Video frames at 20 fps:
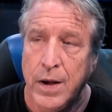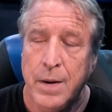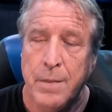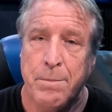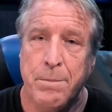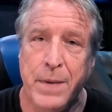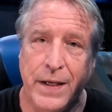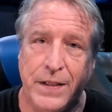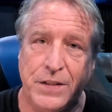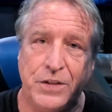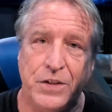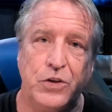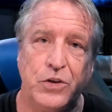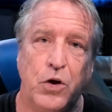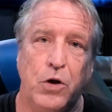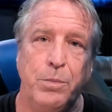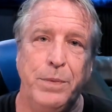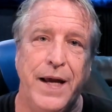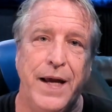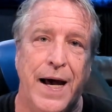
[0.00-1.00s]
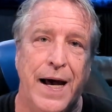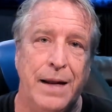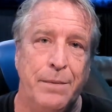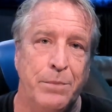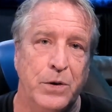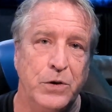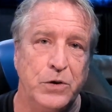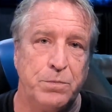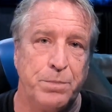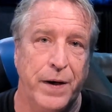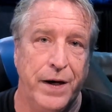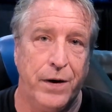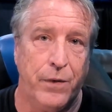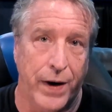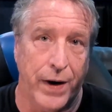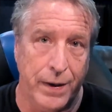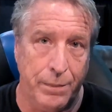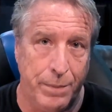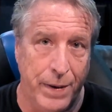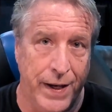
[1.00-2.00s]
Mixed in Dolby Atmos by
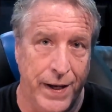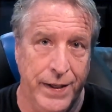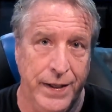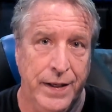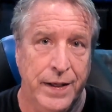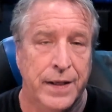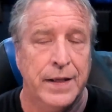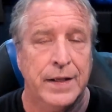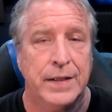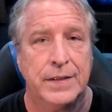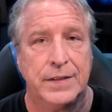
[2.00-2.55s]
Greg Penny,